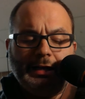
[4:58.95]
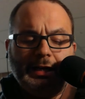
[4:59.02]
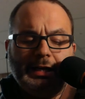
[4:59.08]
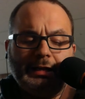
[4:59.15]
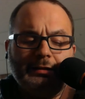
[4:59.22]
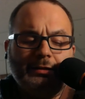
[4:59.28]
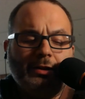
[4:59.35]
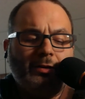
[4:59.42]
like
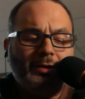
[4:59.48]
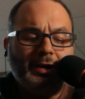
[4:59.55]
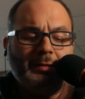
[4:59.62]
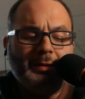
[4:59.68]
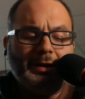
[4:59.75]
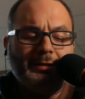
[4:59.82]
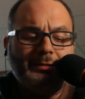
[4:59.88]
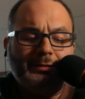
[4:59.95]
it in the low
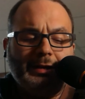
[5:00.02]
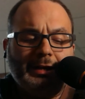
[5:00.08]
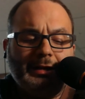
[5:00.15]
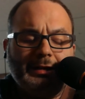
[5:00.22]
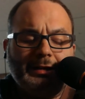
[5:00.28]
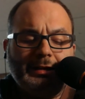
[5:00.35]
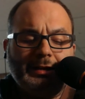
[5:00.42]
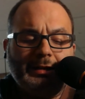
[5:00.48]
gain, but I don't like
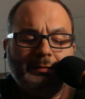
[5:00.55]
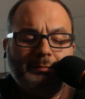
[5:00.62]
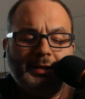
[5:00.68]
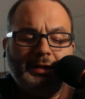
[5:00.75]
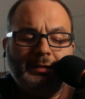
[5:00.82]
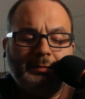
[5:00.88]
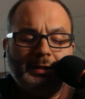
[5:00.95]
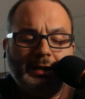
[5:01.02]
it in the
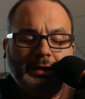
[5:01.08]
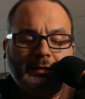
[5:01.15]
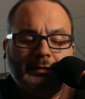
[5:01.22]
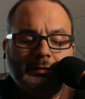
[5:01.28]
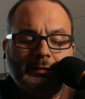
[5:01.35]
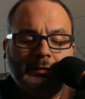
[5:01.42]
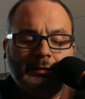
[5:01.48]
medium gain.